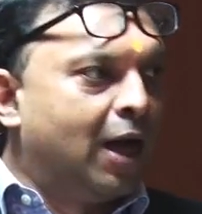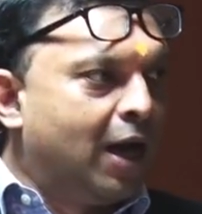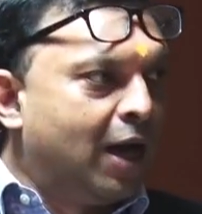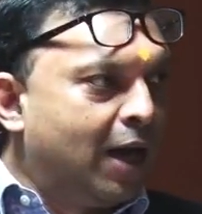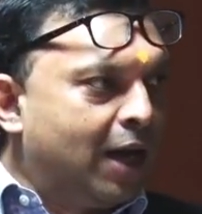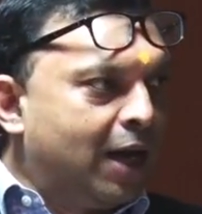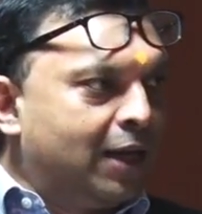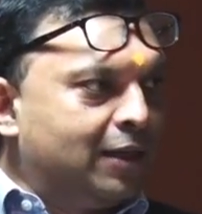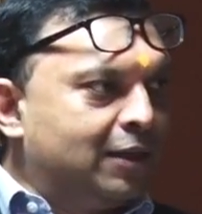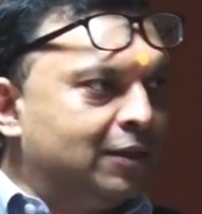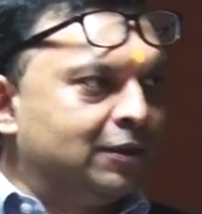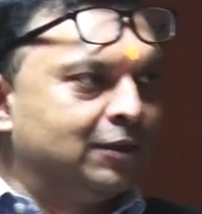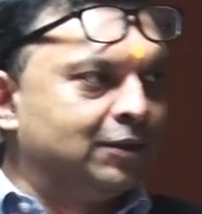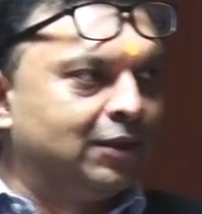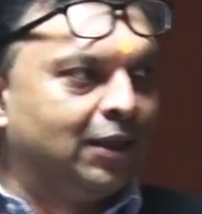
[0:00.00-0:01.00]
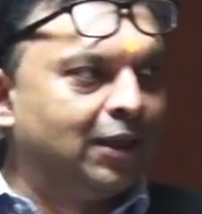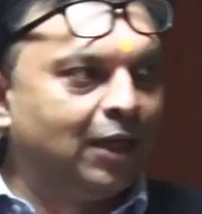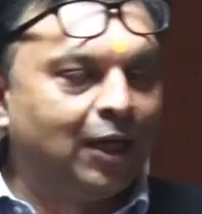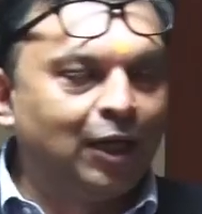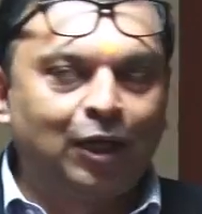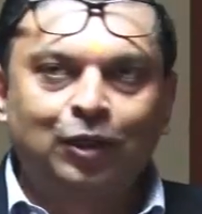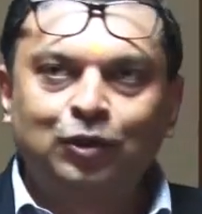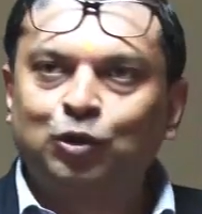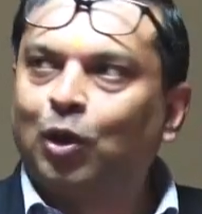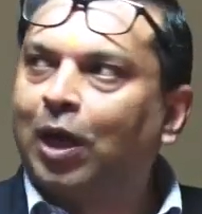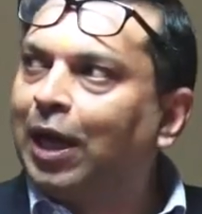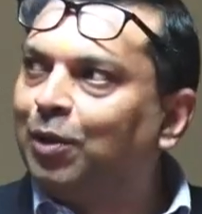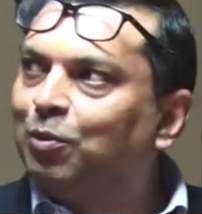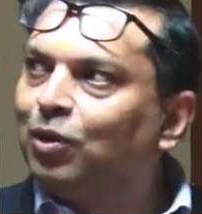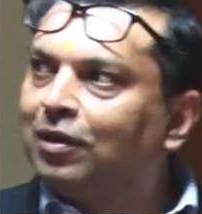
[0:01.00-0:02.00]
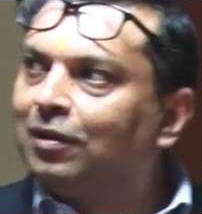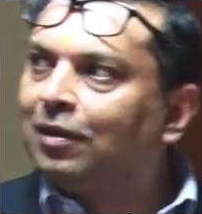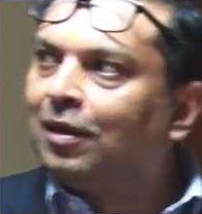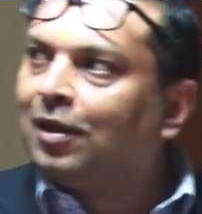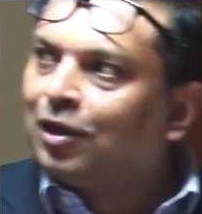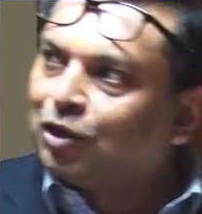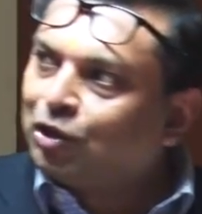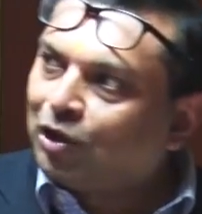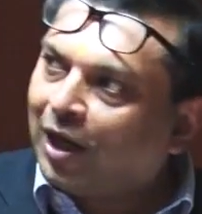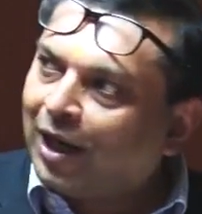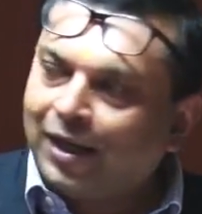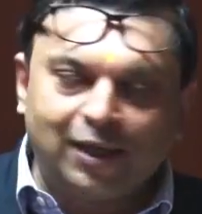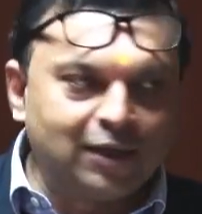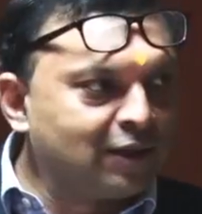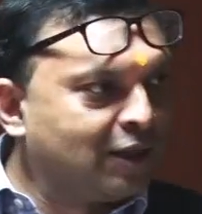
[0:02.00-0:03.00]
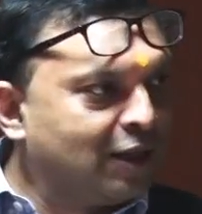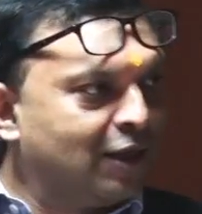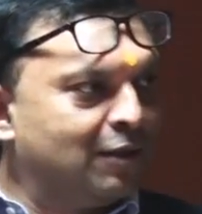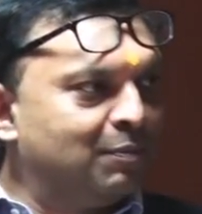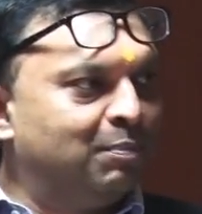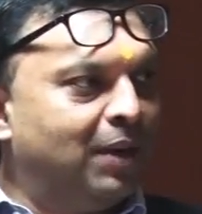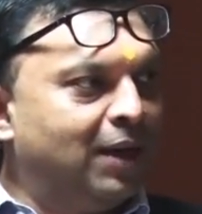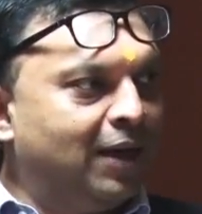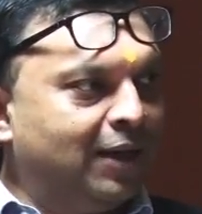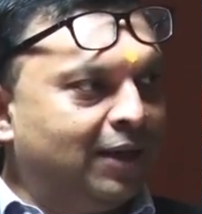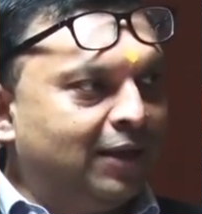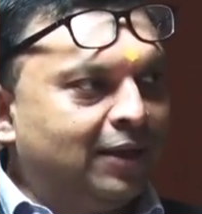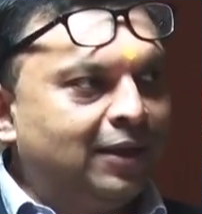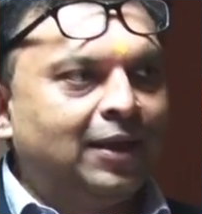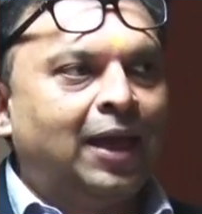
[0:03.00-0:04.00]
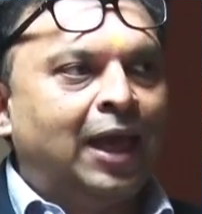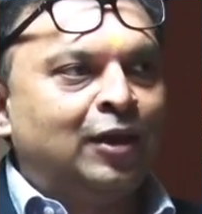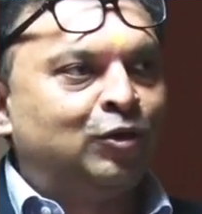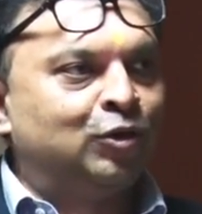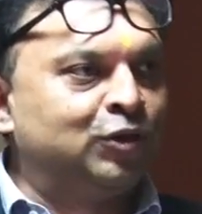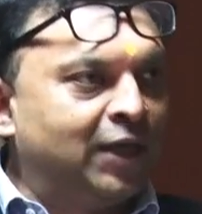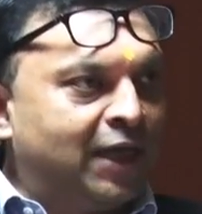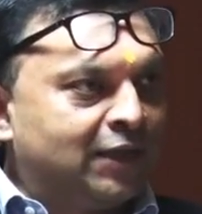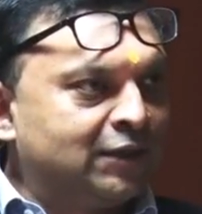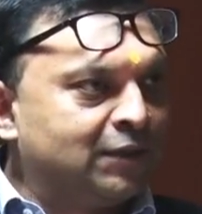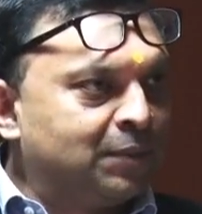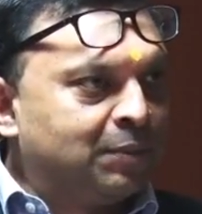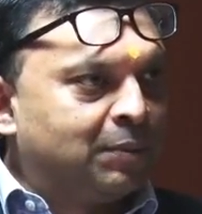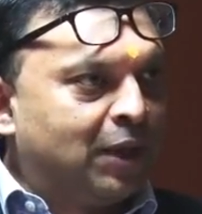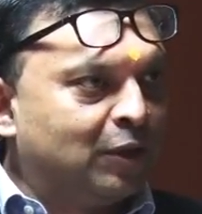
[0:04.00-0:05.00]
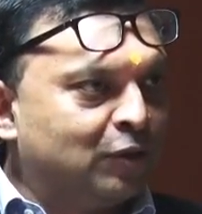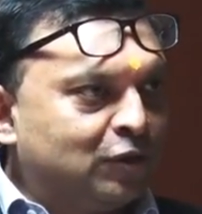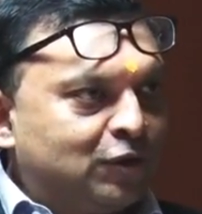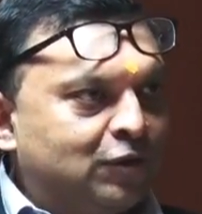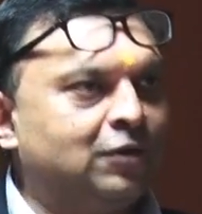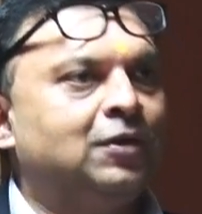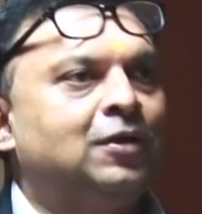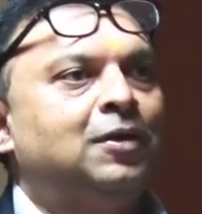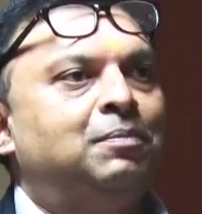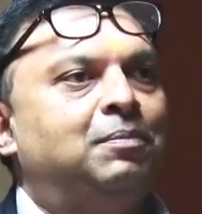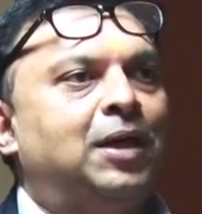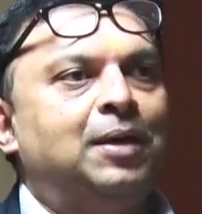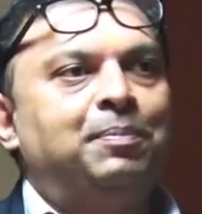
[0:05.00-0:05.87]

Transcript: And so I will try and curb my enthusiasm about my